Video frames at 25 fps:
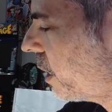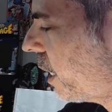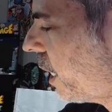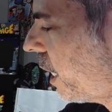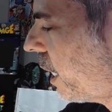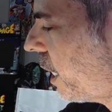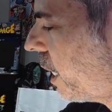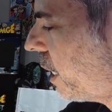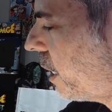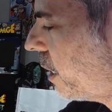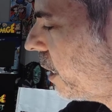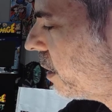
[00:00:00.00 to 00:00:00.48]

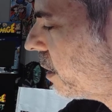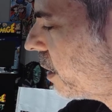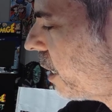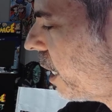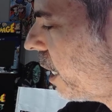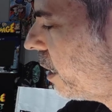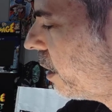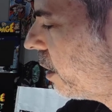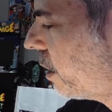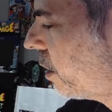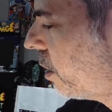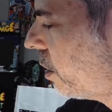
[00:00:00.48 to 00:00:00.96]
at is
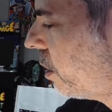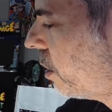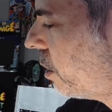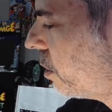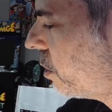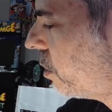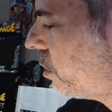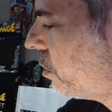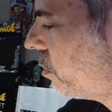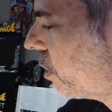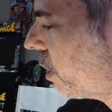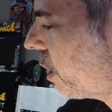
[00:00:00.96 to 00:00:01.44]
that
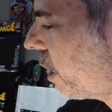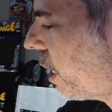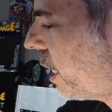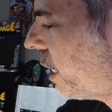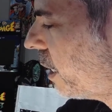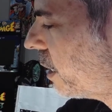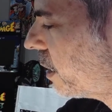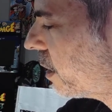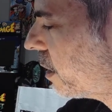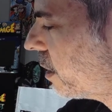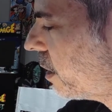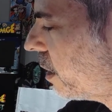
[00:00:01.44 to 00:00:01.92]

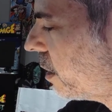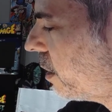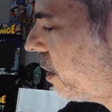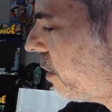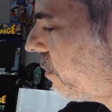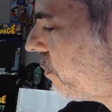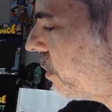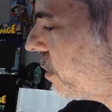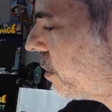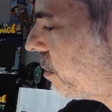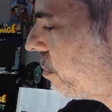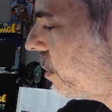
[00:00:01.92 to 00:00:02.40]
utilizing the
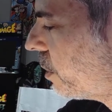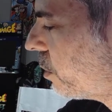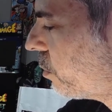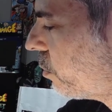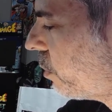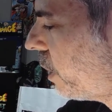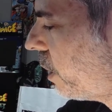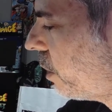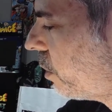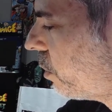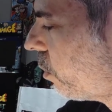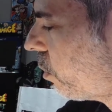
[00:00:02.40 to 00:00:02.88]
difference
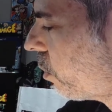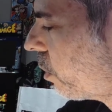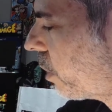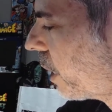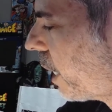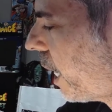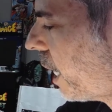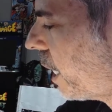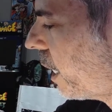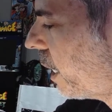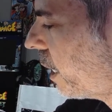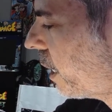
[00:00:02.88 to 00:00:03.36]
between
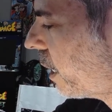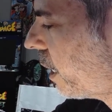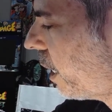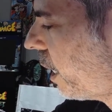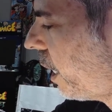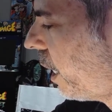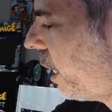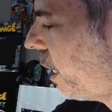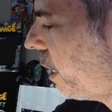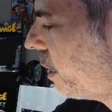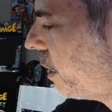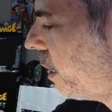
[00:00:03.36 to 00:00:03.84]
organic
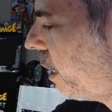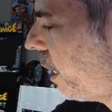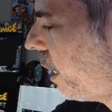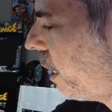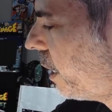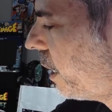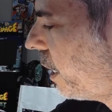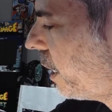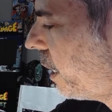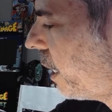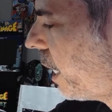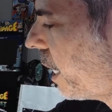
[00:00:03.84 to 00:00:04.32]
and
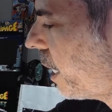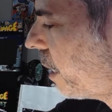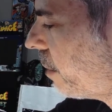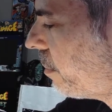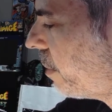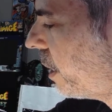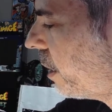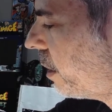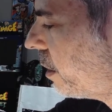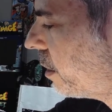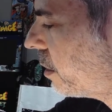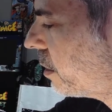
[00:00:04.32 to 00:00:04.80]

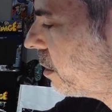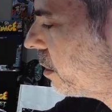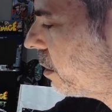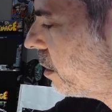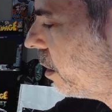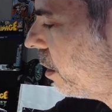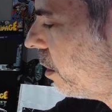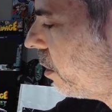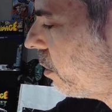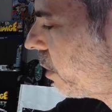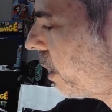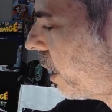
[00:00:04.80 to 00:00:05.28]
inanimate.
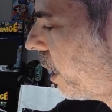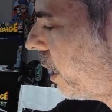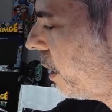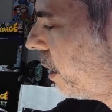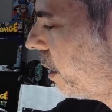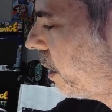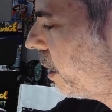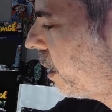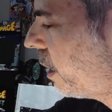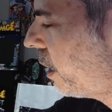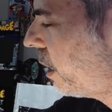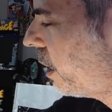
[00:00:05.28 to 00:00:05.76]
Okay,
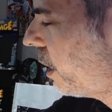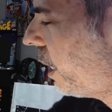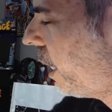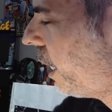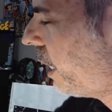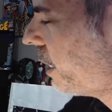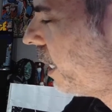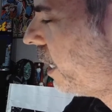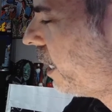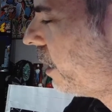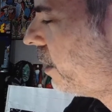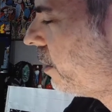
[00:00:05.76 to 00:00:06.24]
and
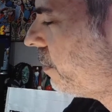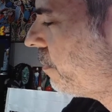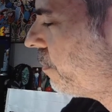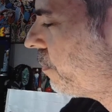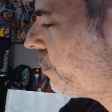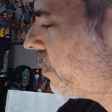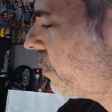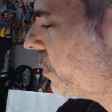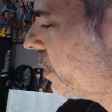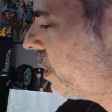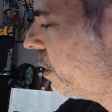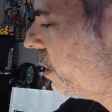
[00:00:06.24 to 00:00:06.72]
now
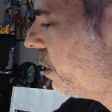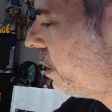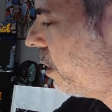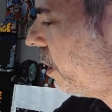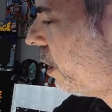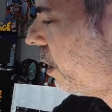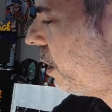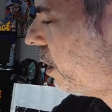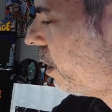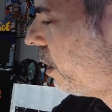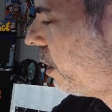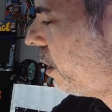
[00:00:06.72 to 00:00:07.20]

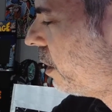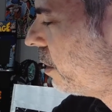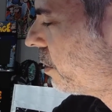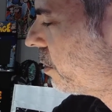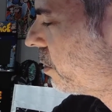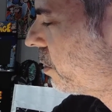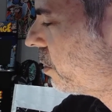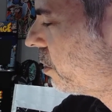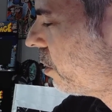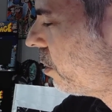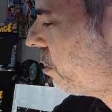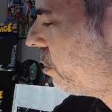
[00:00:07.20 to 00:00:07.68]

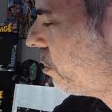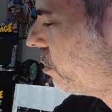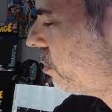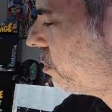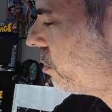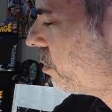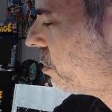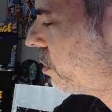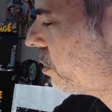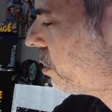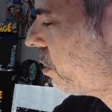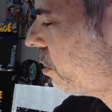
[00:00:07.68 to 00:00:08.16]
so
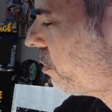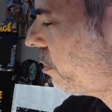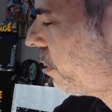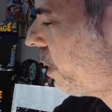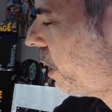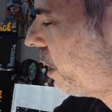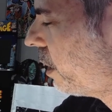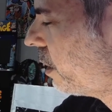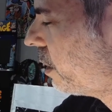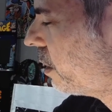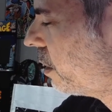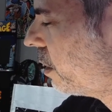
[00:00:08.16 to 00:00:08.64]

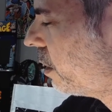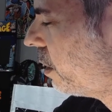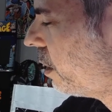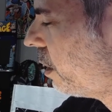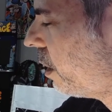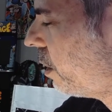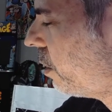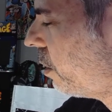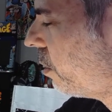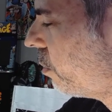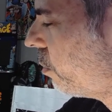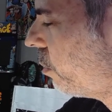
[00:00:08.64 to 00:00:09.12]
then
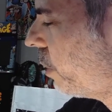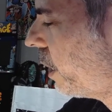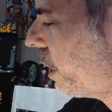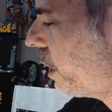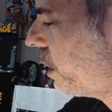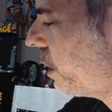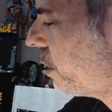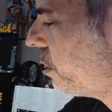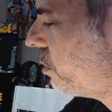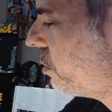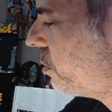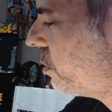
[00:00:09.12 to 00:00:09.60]
when I
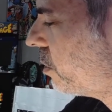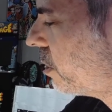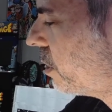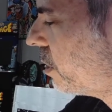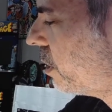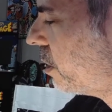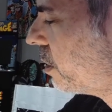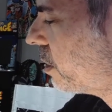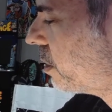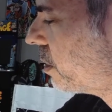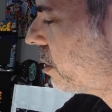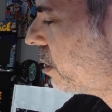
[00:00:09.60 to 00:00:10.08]
use this